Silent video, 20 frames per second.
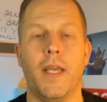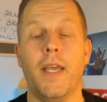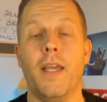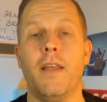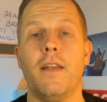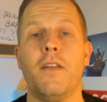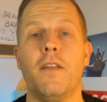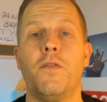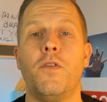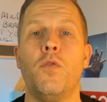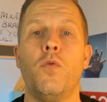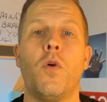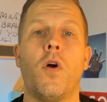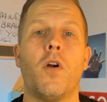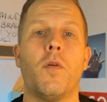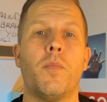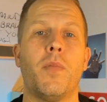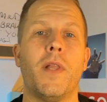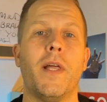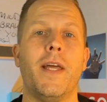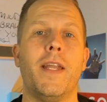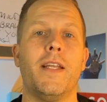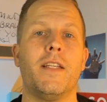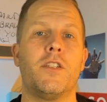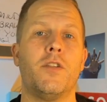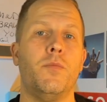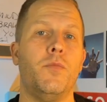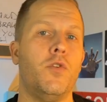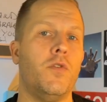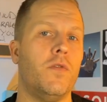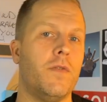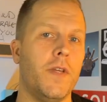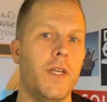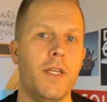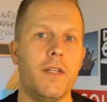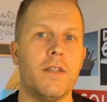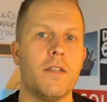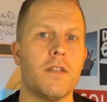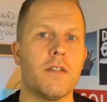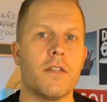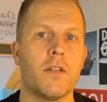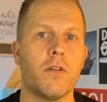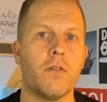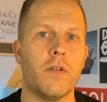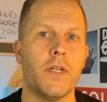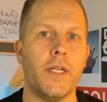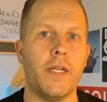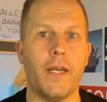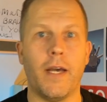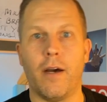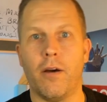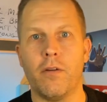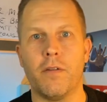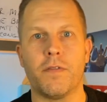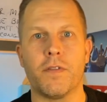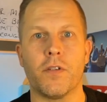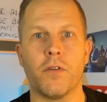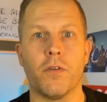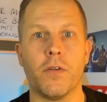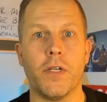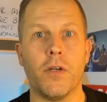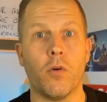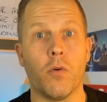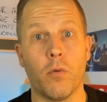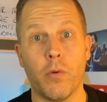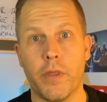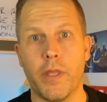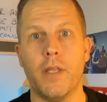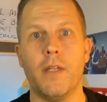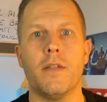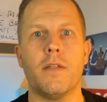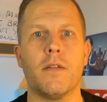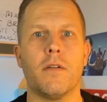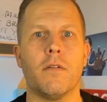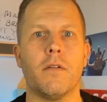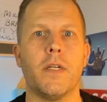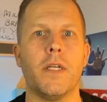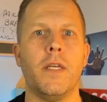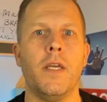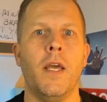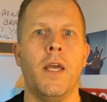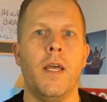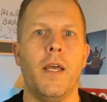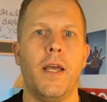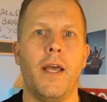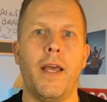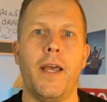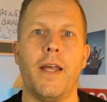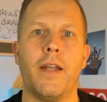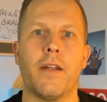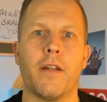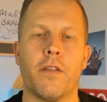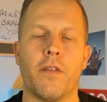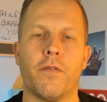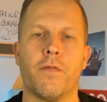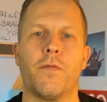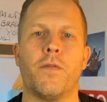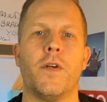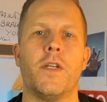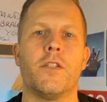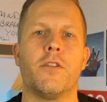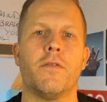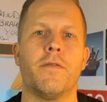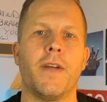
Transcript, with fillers: And if you are planning to move into Surrey, out of Surrey, or within Surrey and the Fraser